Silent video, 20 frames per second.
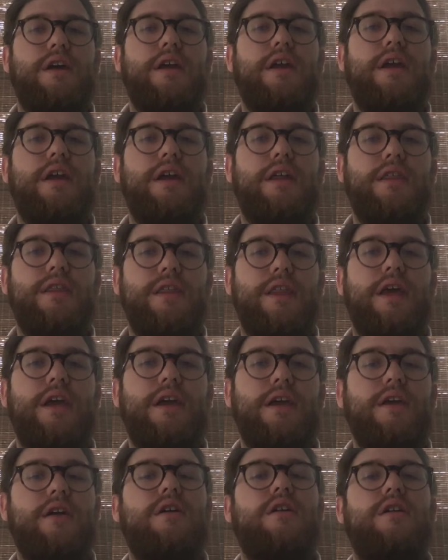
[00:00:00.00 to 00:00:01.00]
And
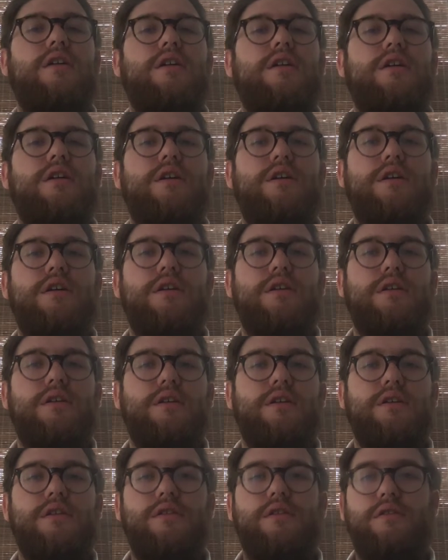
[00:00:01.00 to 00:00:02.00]
they are
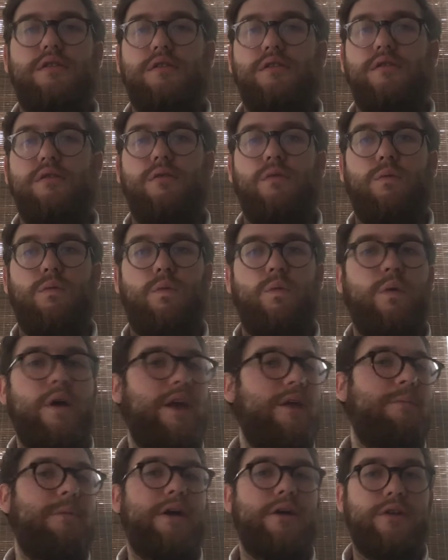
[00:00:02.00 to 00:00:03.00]

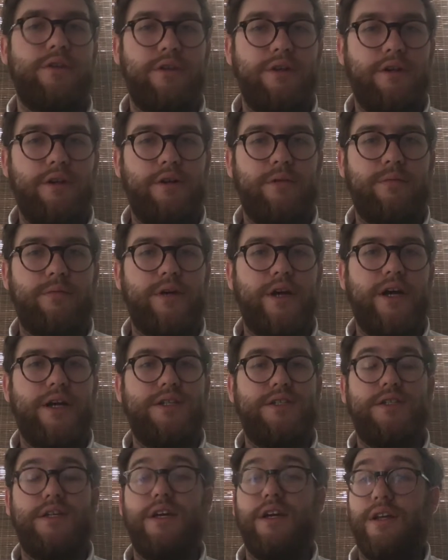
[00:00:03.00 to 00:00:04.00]
way better than
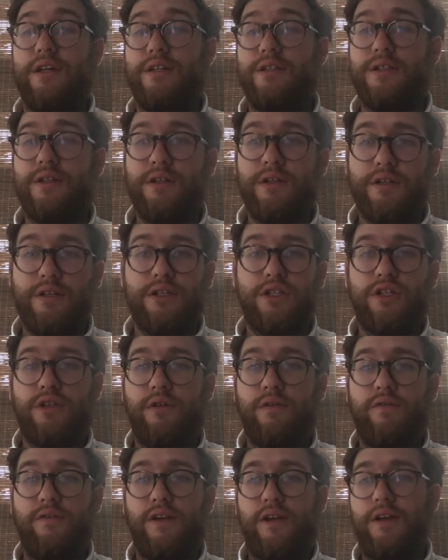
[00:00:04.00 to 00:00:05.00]
enterprise. It is an
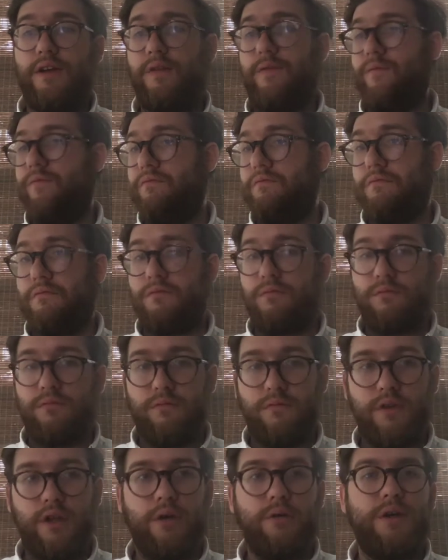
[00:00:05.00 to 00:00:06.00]
additional fee.
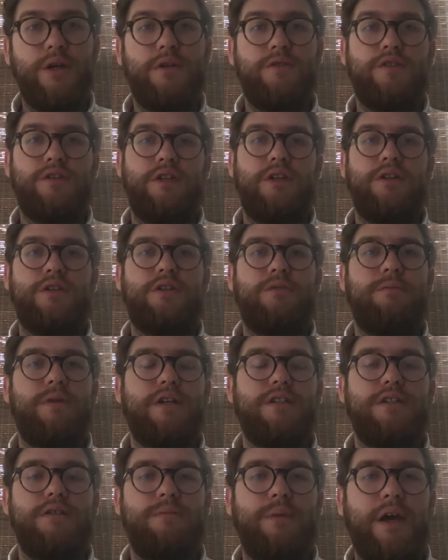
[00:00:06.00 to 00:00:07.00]
No ifs, ands, or
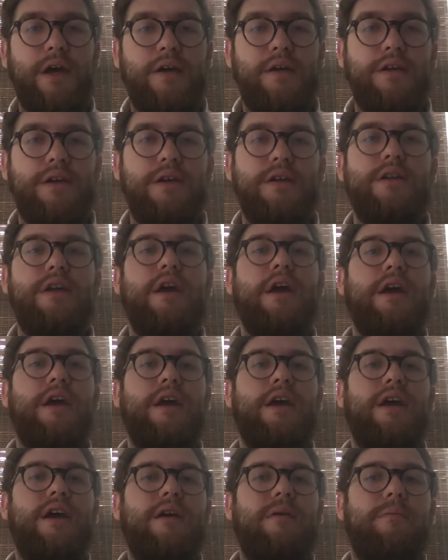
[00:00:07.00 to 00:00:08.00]
buts about it.
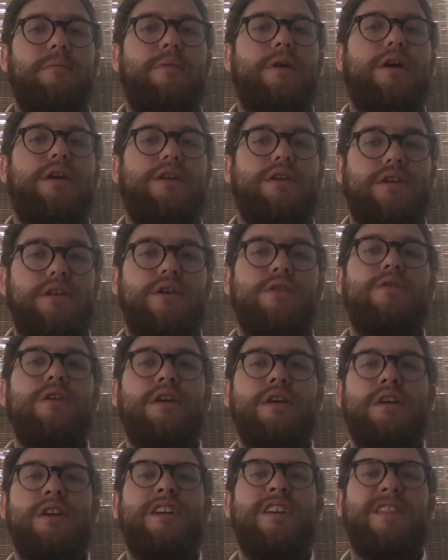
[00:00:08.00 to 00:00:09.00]
But you
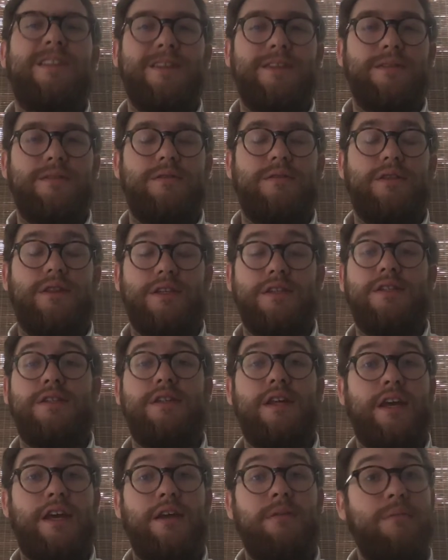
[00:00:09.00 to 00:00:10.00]
can get the
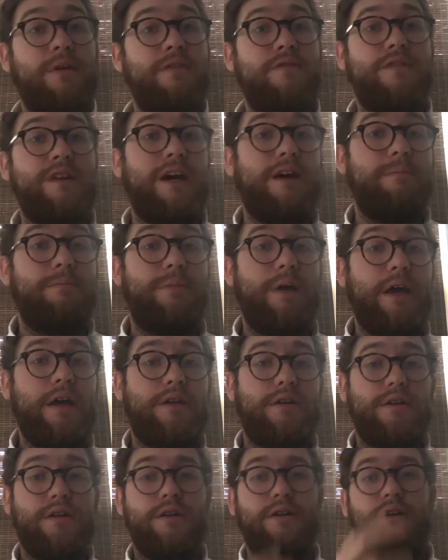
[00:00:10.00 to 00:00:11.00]
same, if not
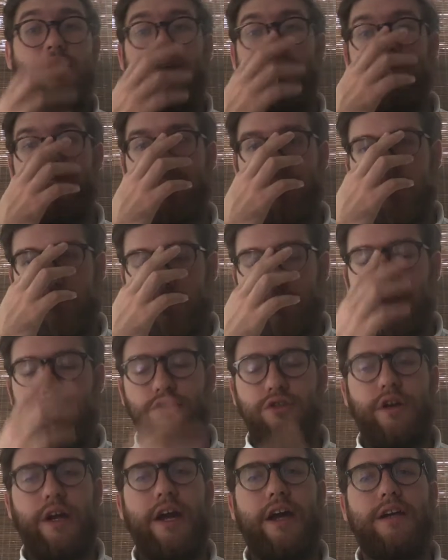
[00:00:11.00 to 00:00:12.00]
better, inventory
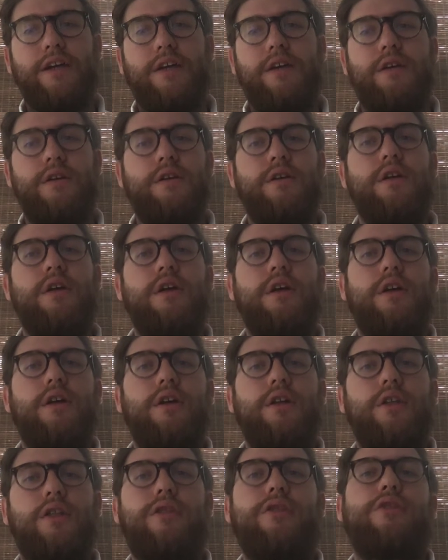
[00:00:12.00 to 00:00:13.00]
tracking
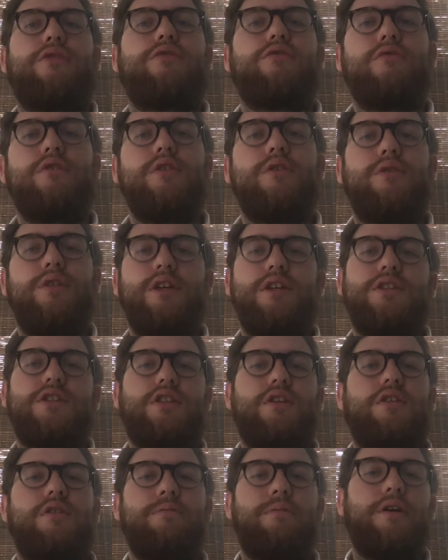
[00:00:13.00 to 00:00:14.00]
through these
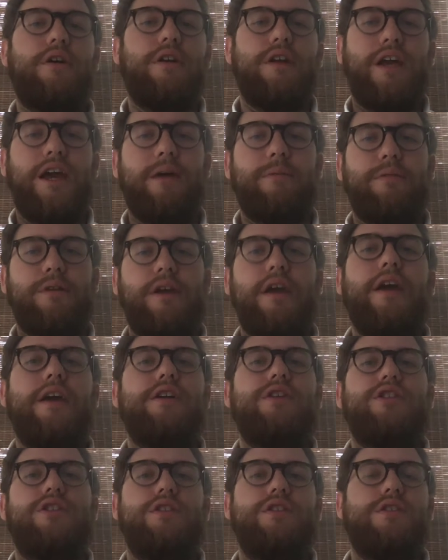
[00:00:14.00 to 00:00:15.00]
third-party
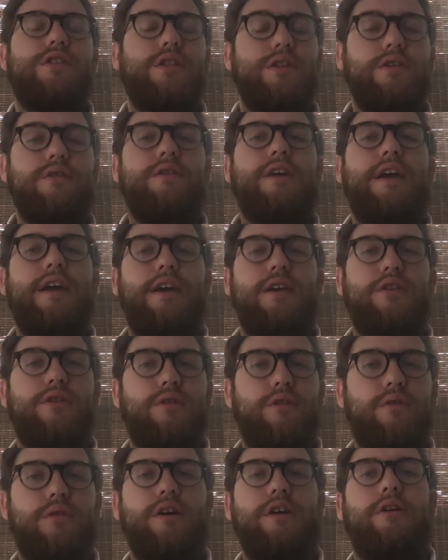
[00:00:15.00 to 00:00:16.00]
applications than you can
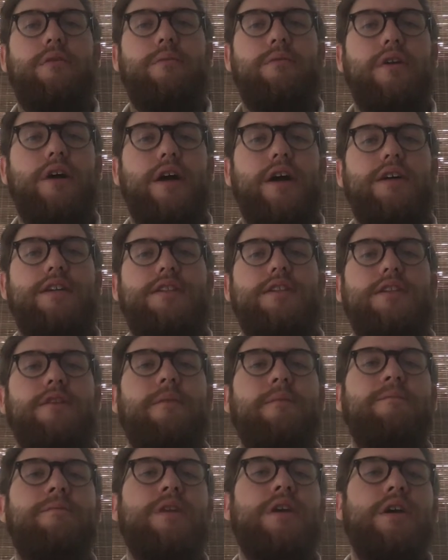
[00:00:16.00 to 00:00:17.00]
through enterprise.
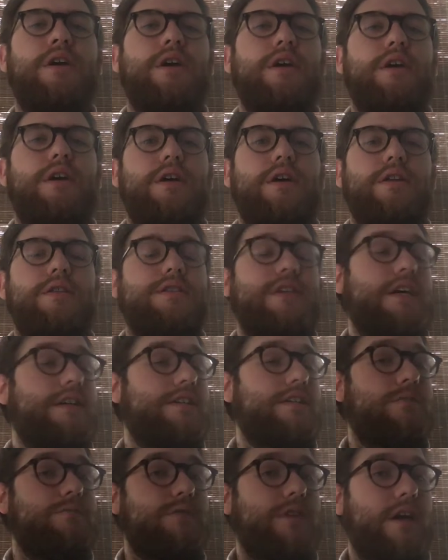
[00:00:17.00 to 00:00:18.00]

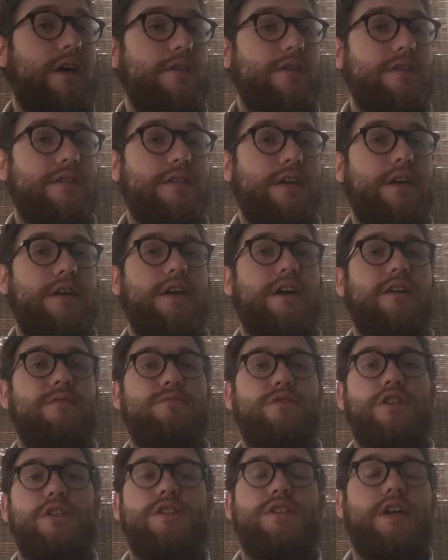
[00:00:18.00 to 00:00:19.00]
Takes some time to set
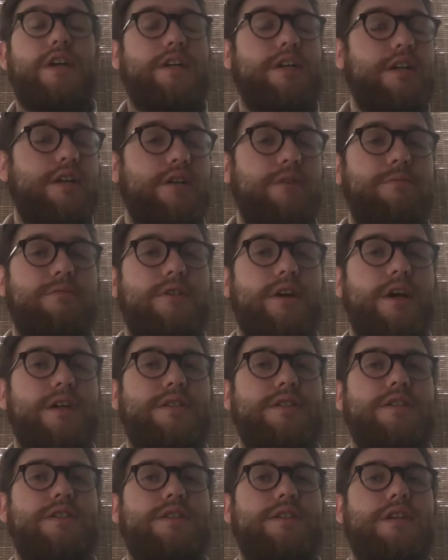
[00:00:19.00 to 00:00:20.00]
up, just like
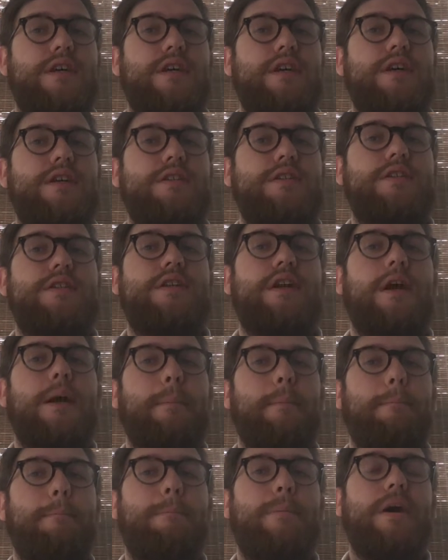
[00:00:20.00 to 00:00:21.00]
enterprises does,
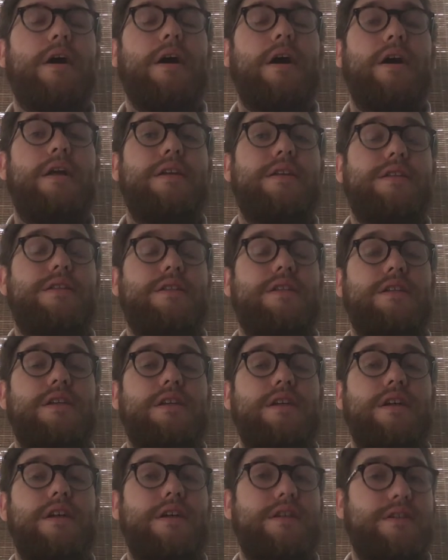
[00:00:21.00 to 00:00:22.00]
but
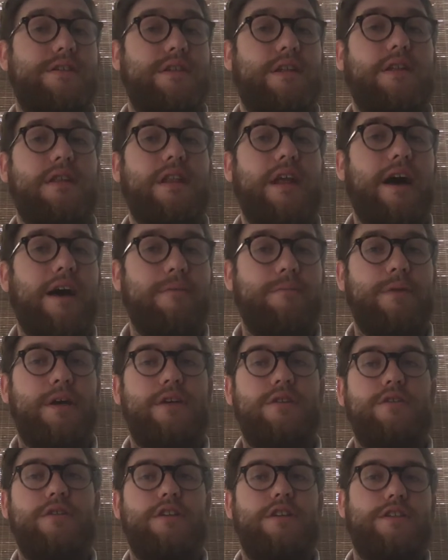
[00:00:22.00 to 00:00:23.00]
it is a lot
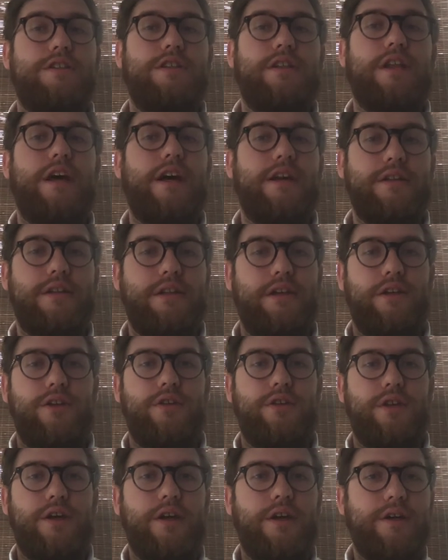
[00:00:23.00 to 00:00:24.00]
better and it's a lot
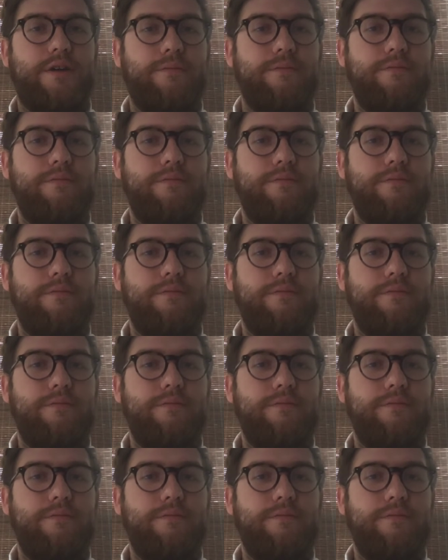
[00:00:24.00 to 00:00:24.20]
cleaner there.